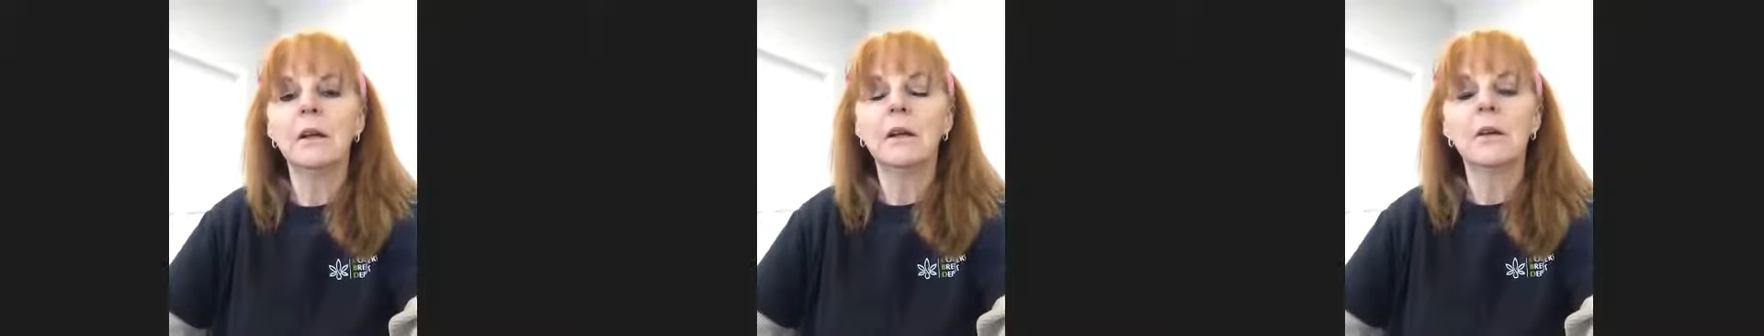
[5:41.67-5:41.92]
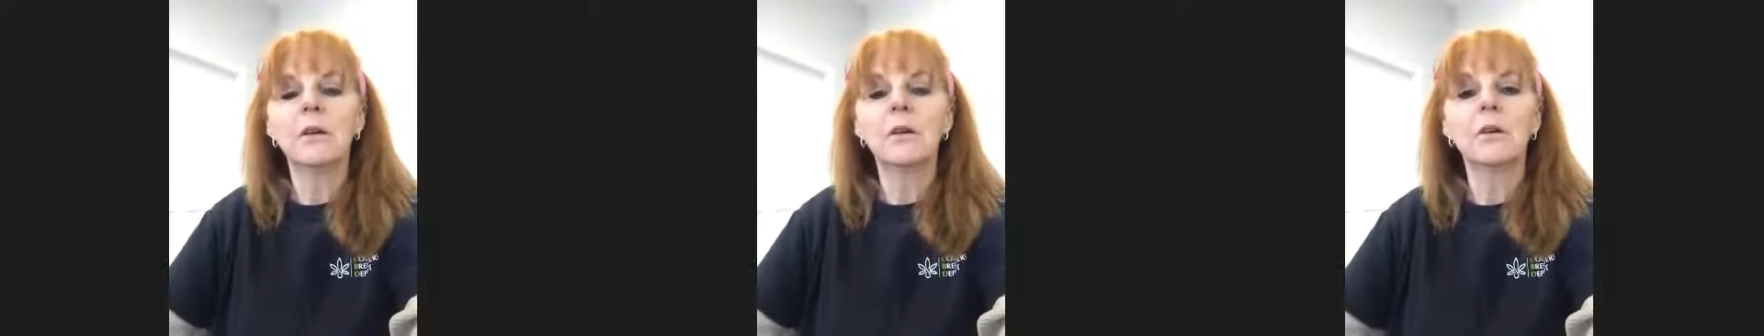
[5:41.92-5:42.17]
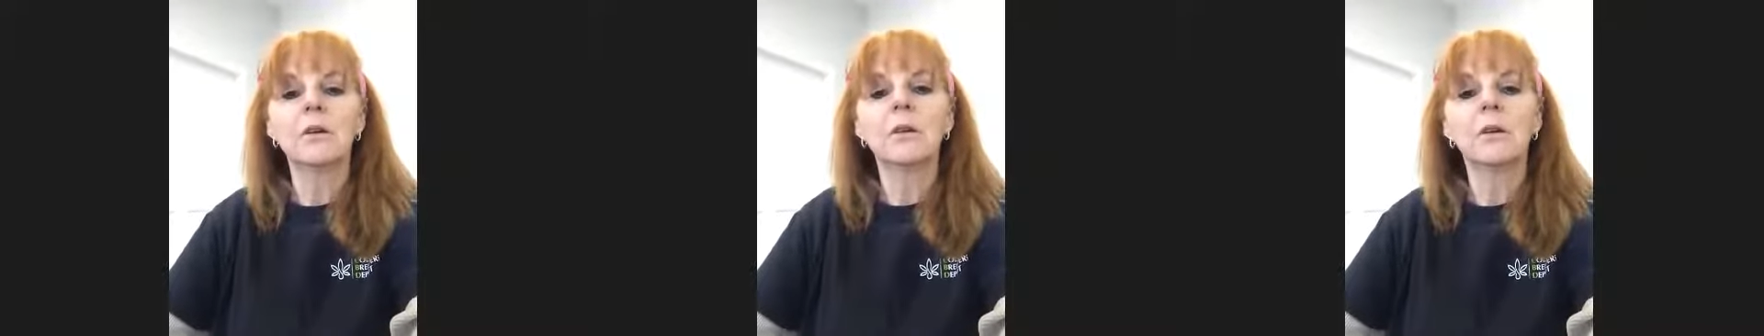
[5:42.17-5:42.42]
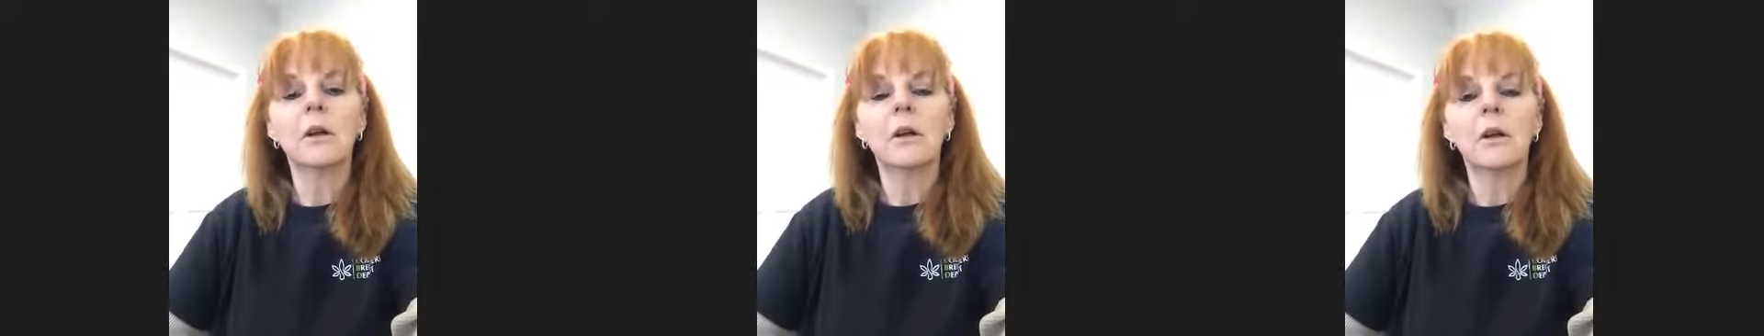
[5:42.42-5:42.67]
you
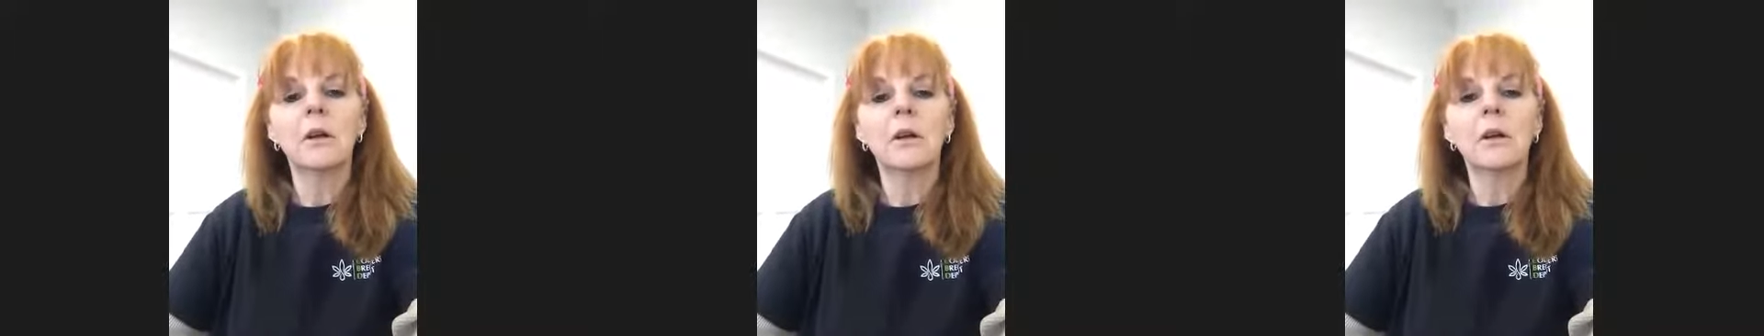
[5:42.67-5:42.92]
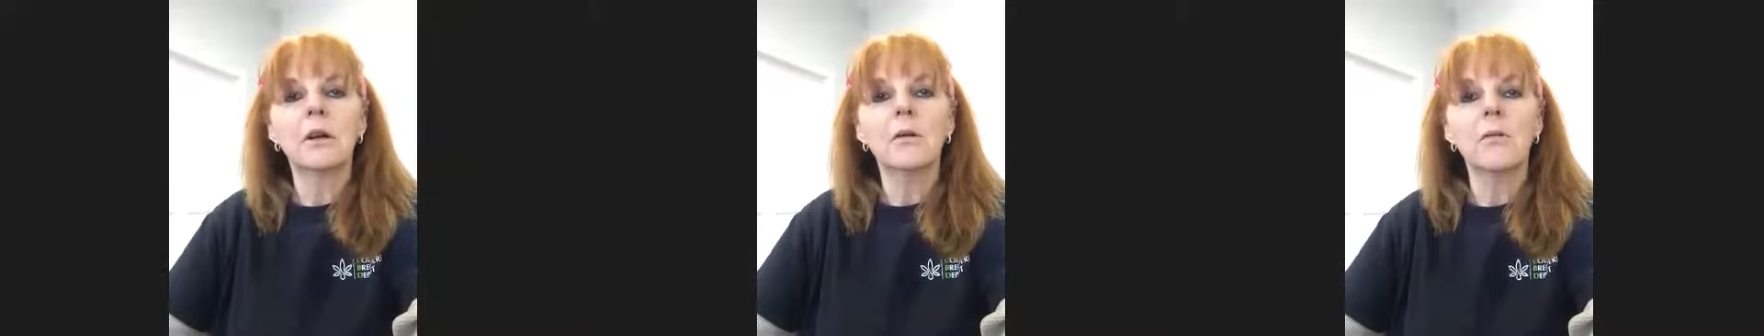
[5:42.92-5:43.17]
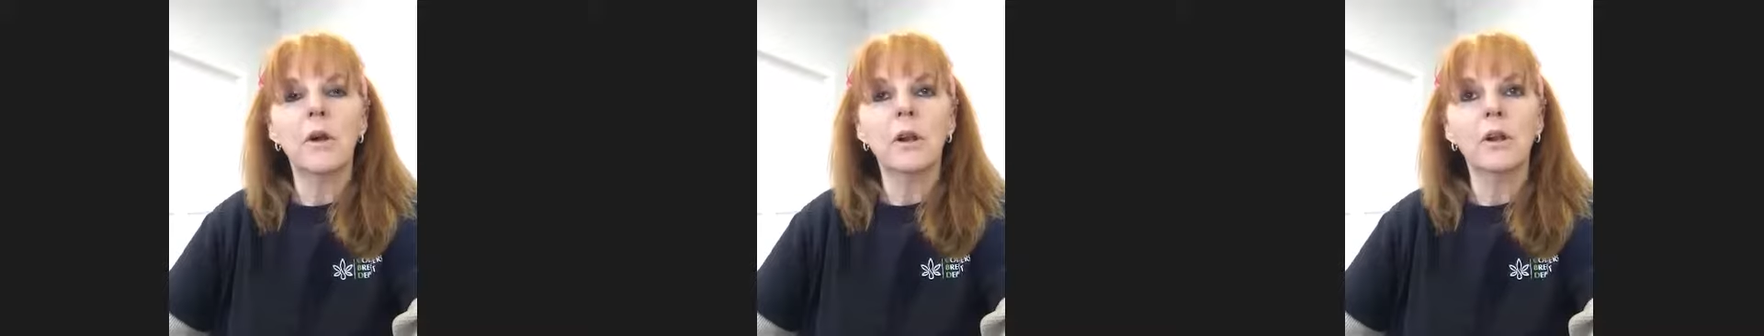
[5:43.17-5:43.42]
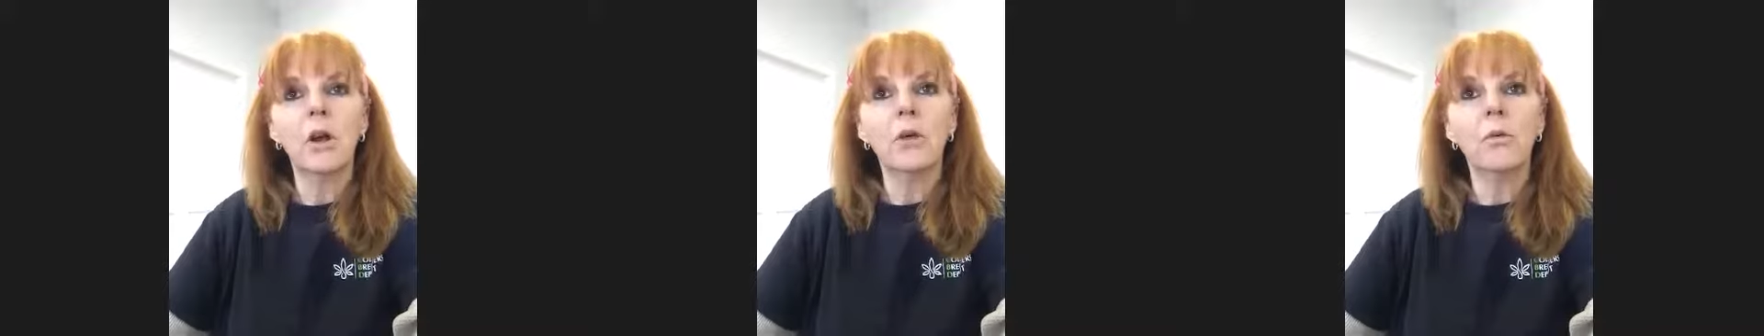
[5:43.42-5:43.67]
want to
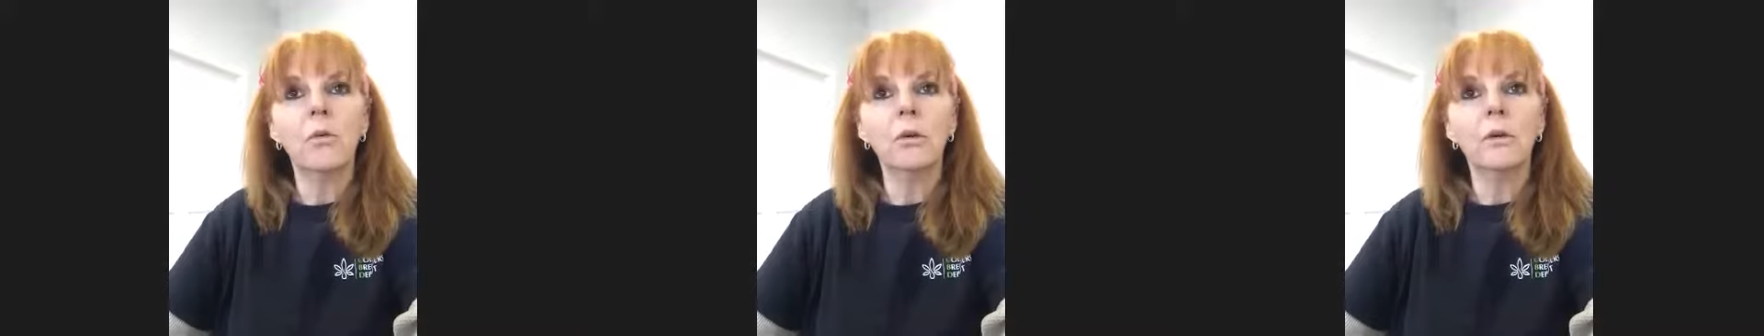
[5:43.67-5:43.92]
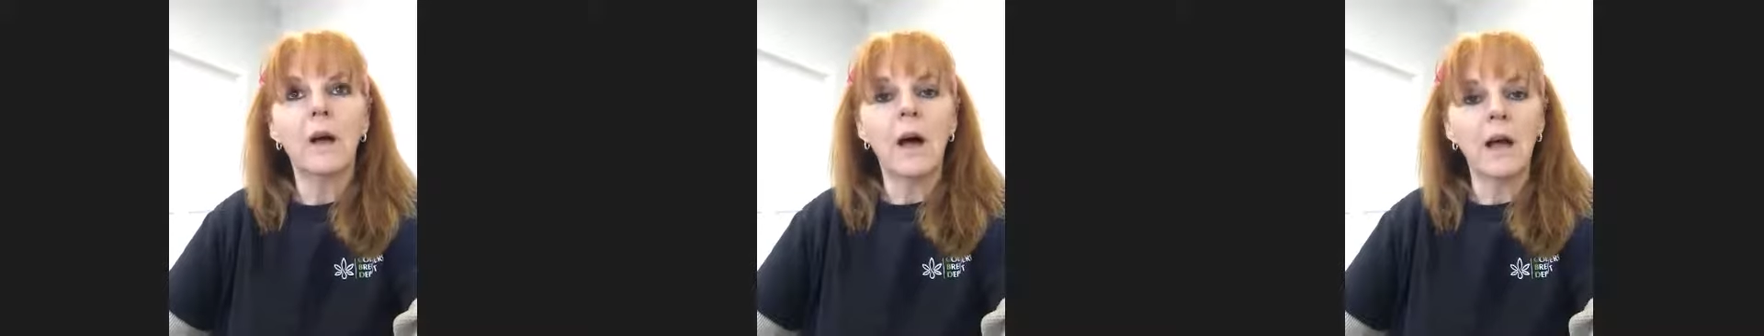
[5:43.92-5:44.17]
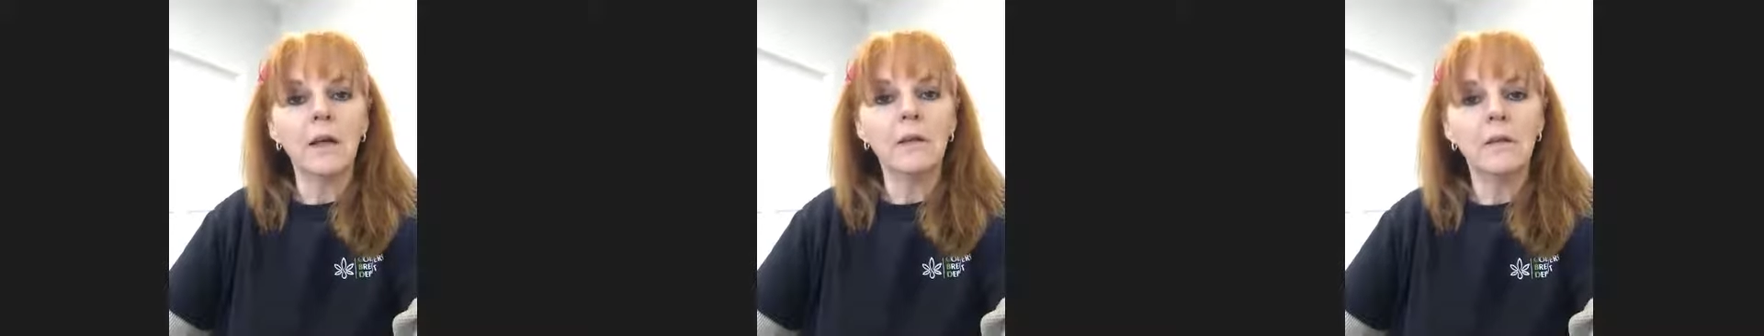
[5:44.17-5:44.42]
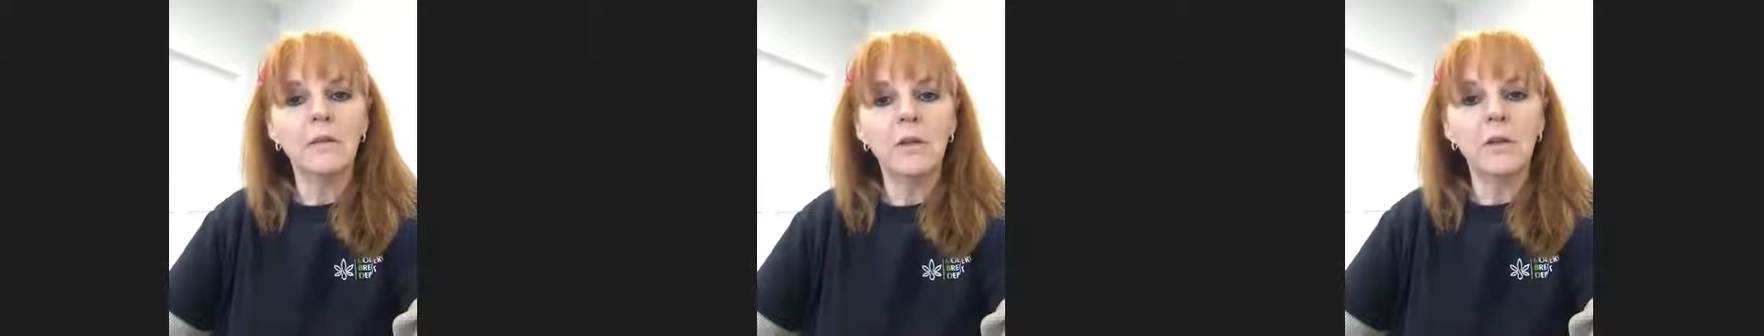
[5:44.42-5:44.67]
know the height
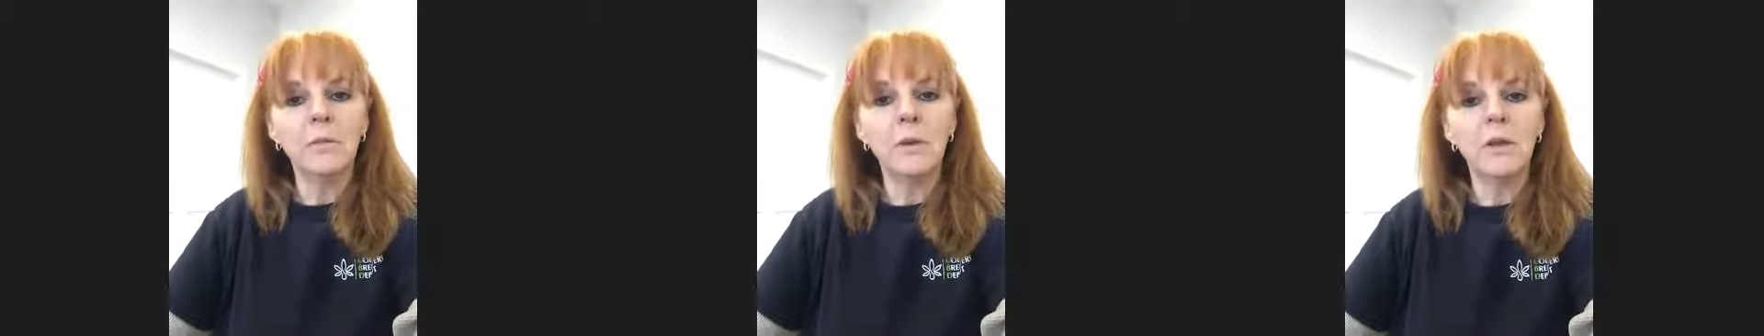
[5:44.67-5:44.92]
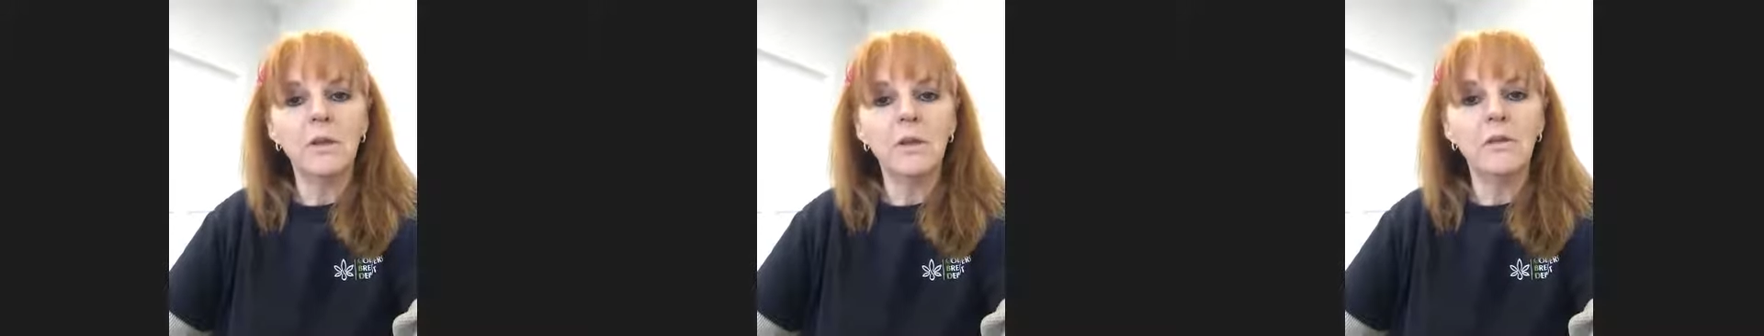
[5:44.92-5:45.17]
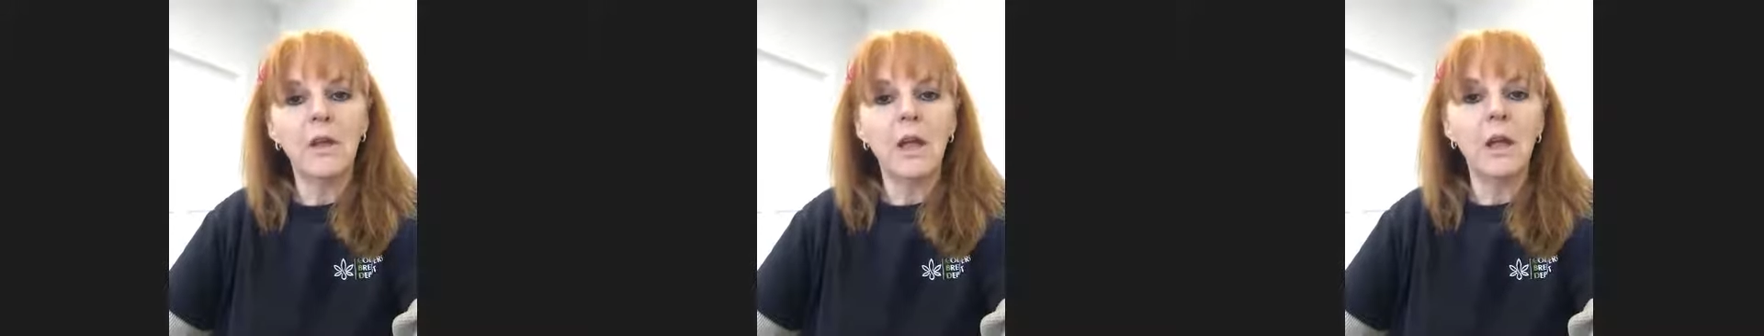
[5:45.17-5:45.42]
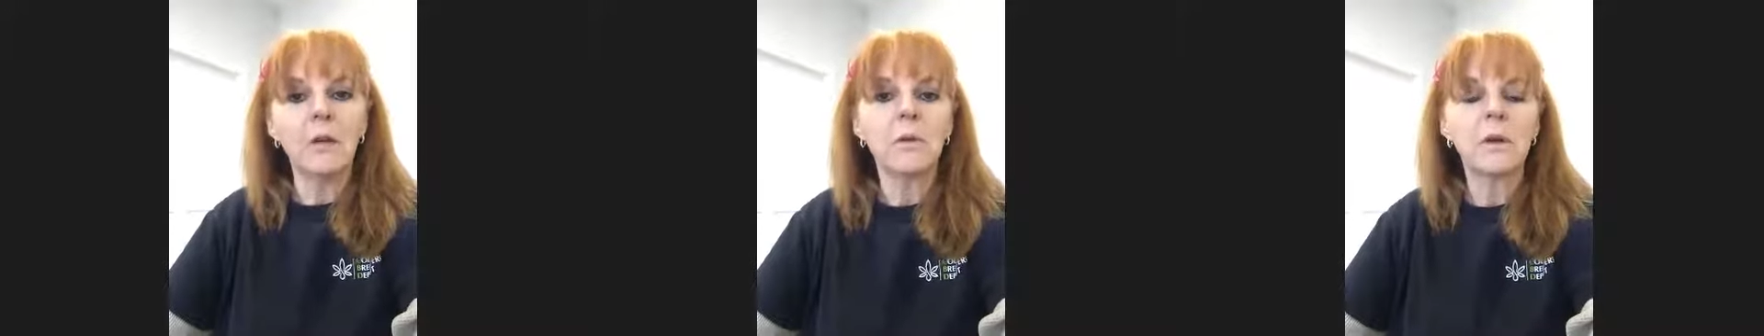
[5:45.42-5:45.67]
is going to be the
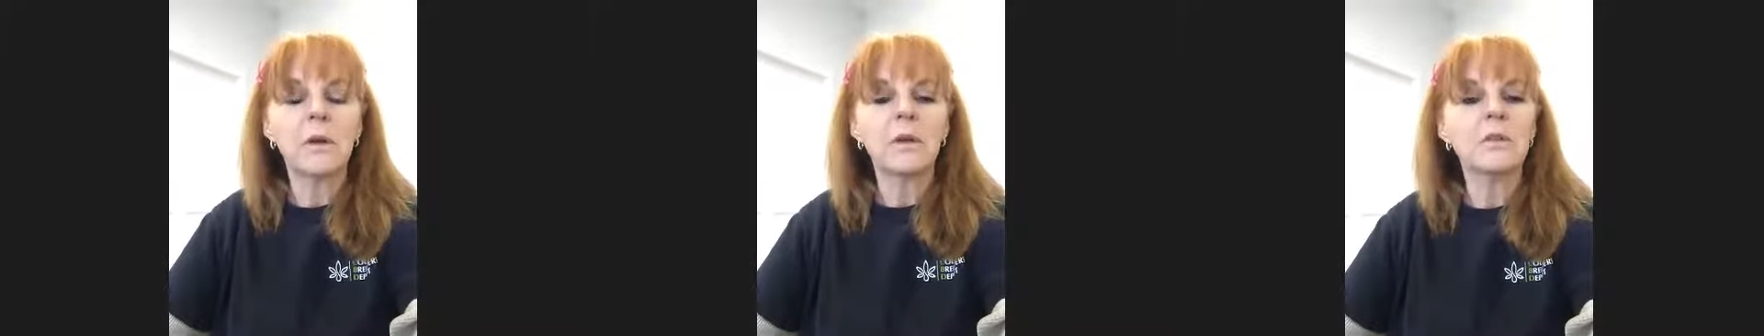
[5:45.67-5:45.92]
same,